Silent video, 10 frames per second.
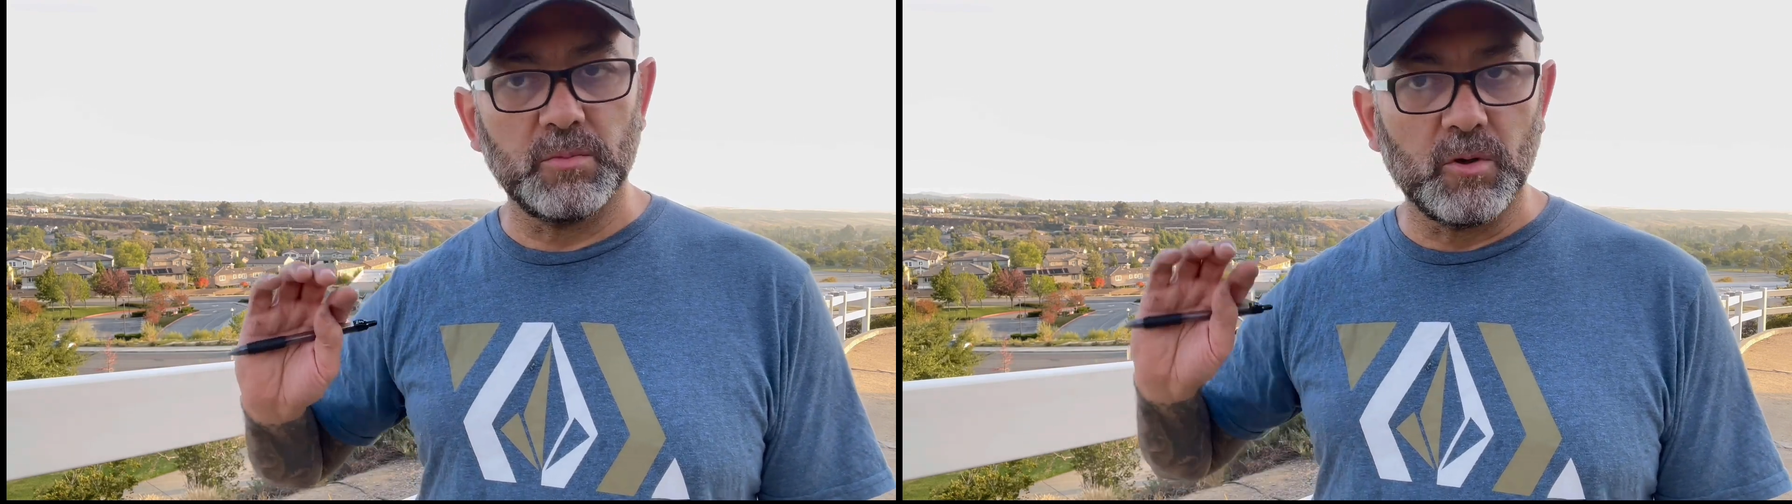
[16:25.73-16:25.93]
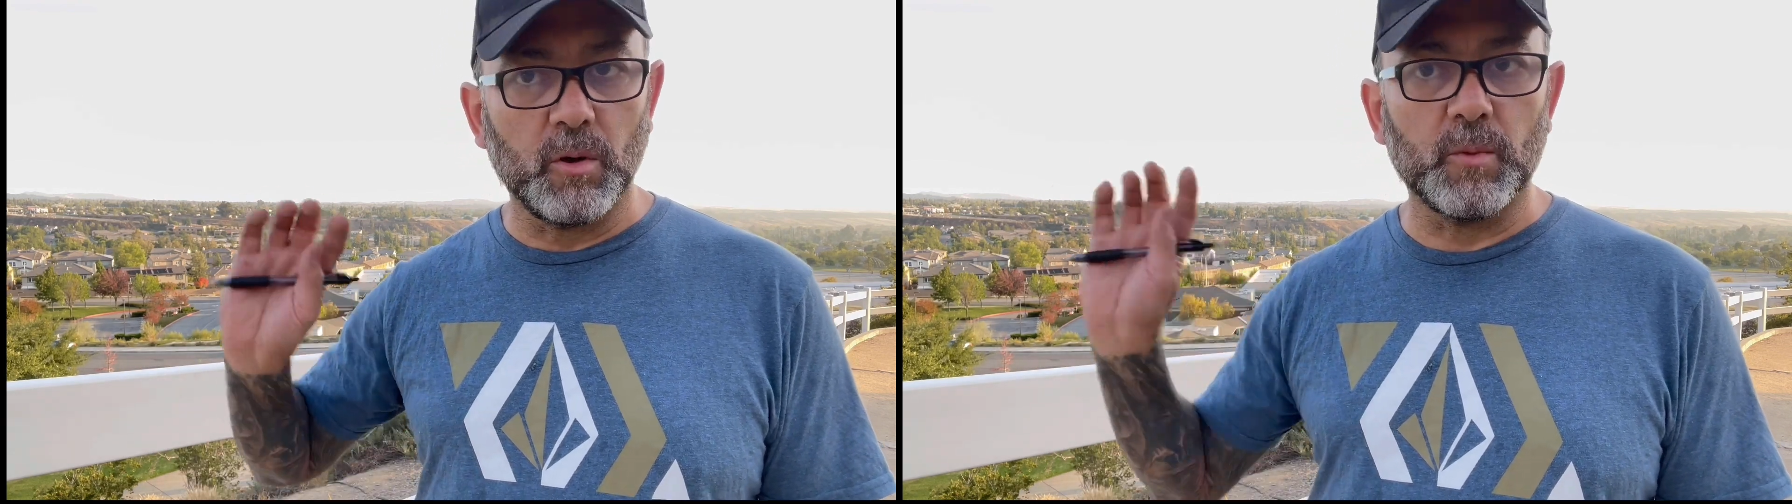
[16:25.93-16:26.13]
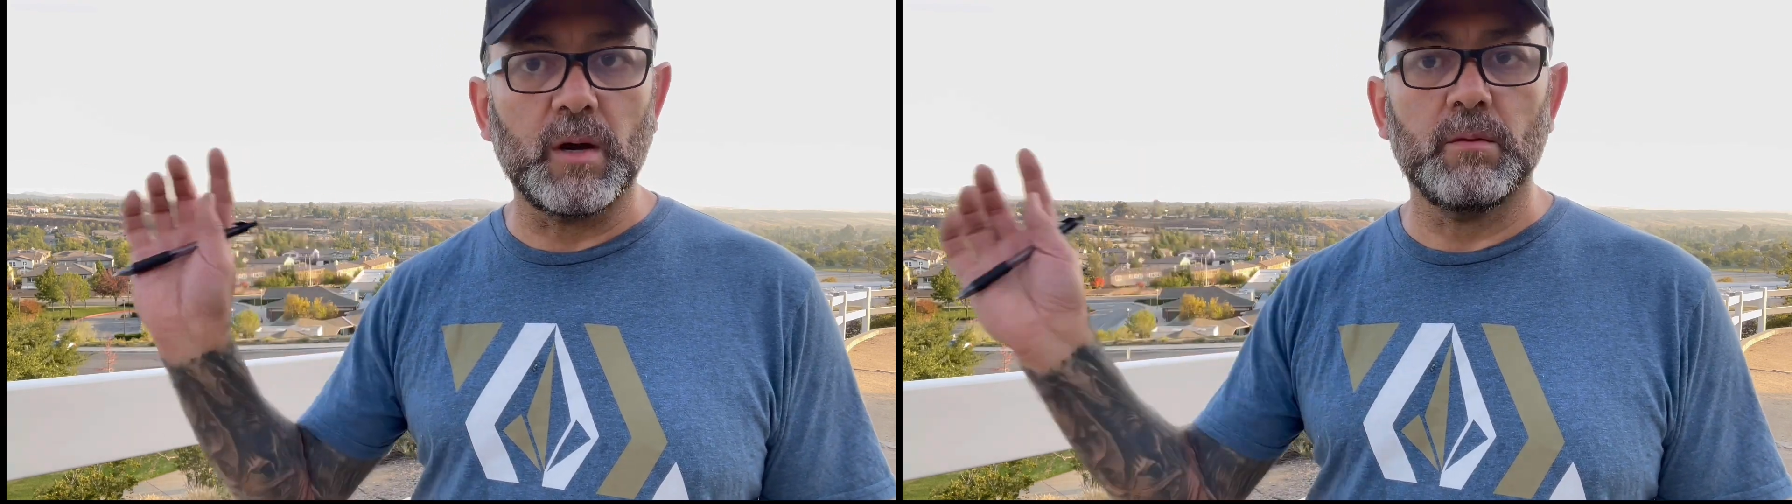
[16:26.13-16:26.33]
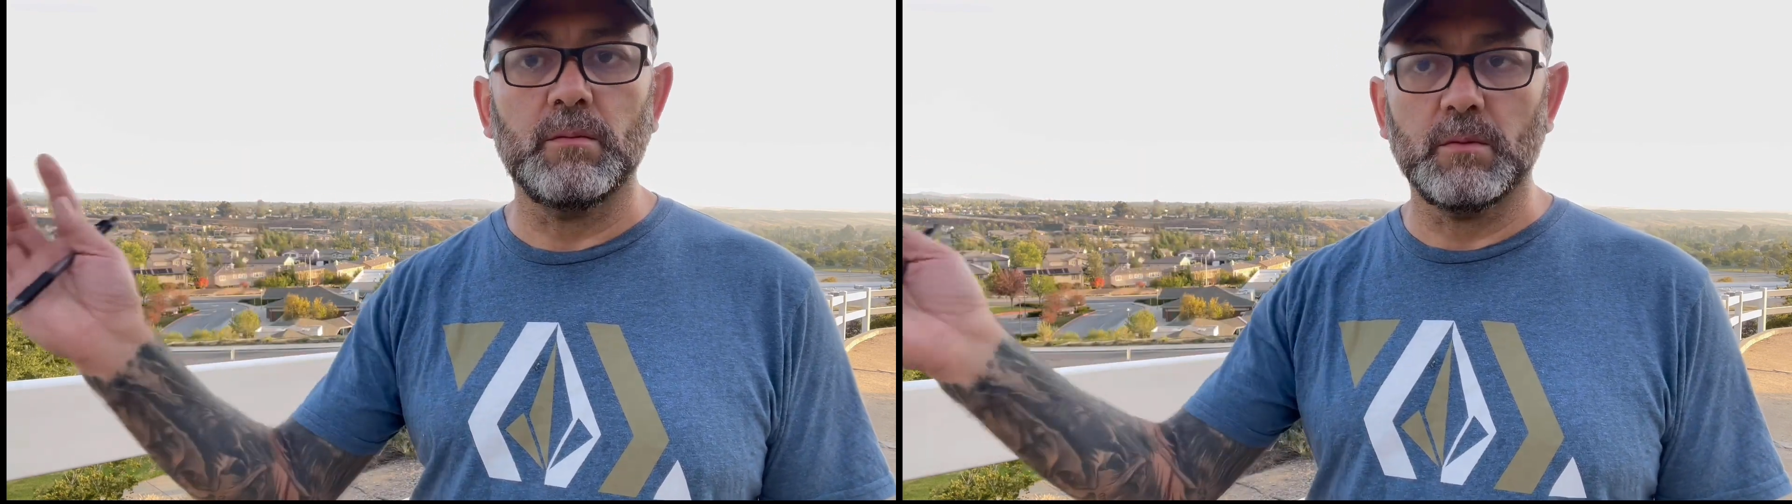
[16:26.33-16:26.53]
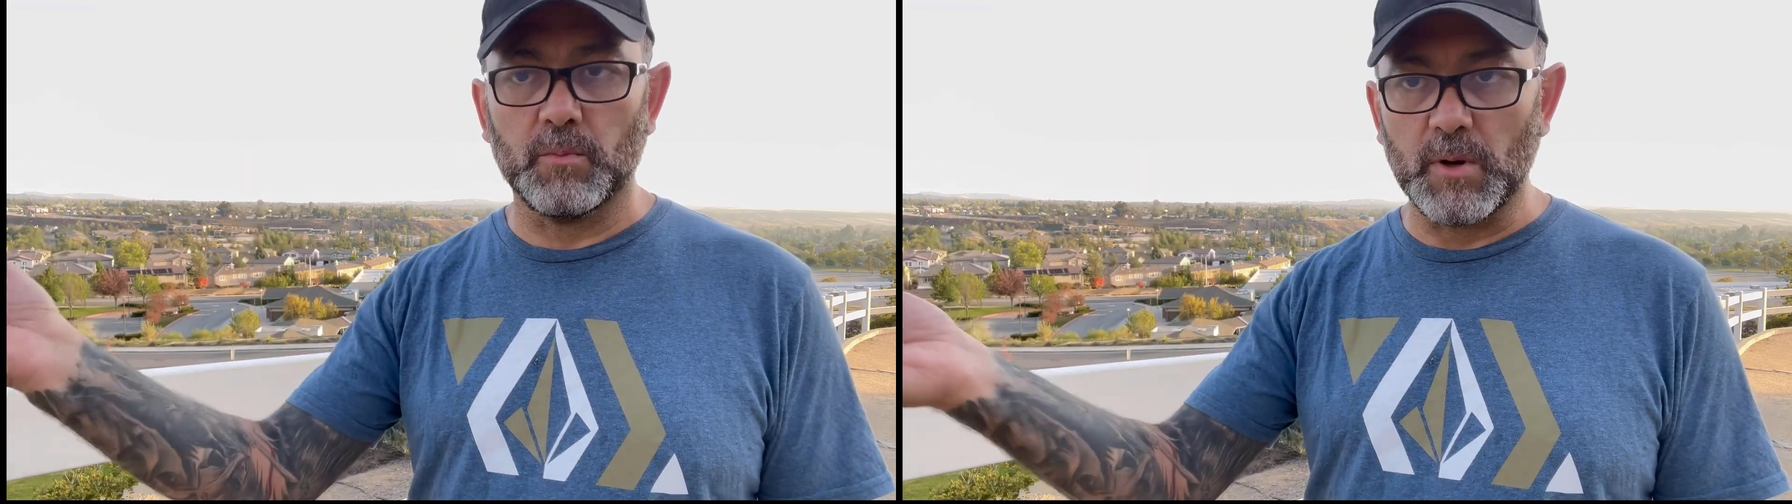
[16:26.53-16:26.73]
go around
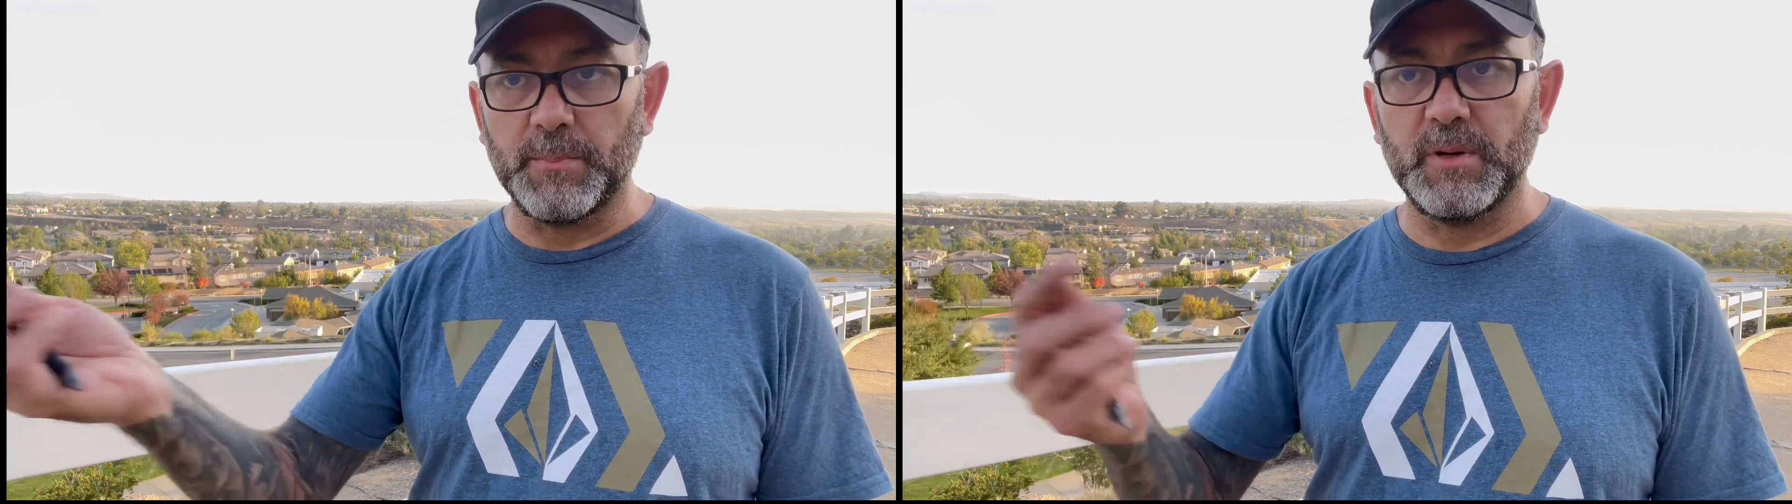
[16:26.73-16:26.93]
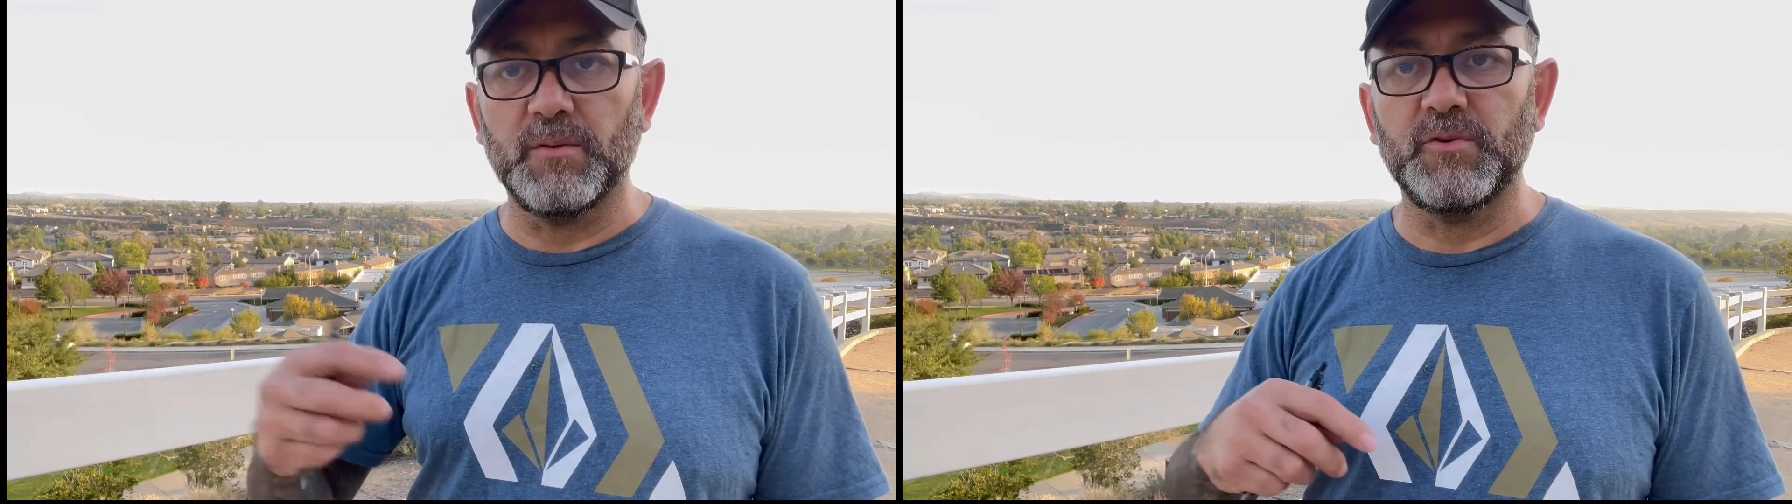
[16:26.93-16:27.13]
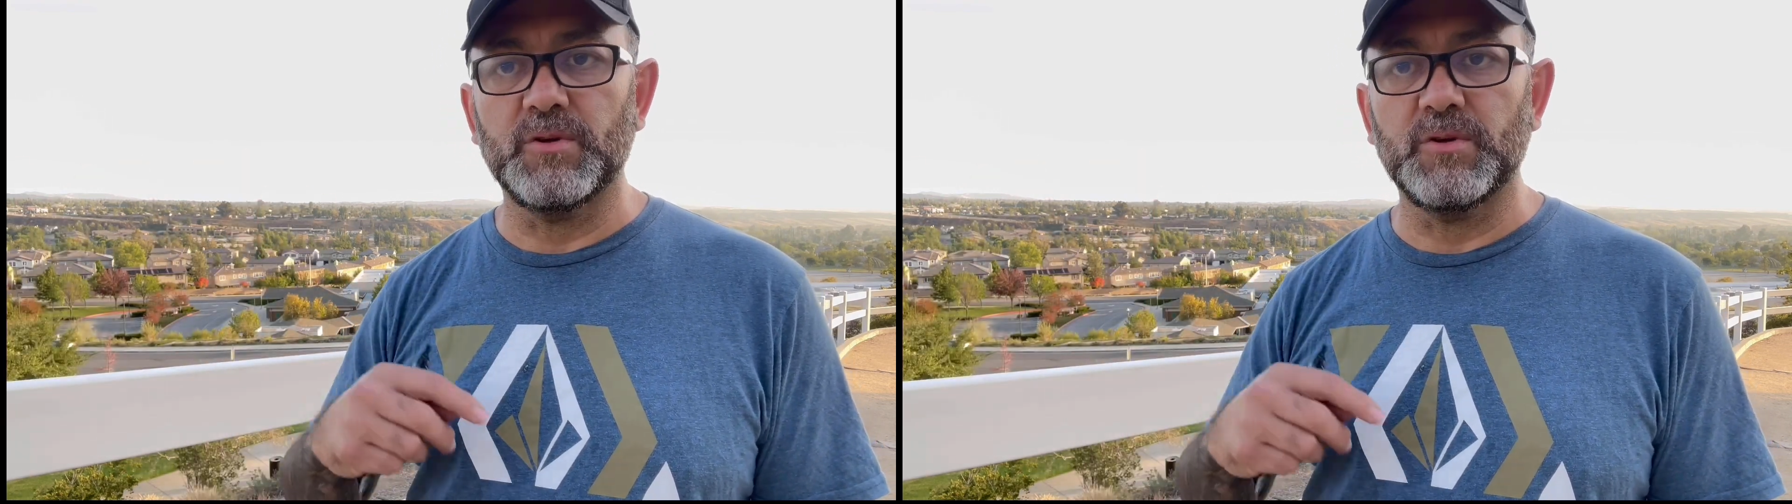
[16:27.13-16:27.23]
the property a few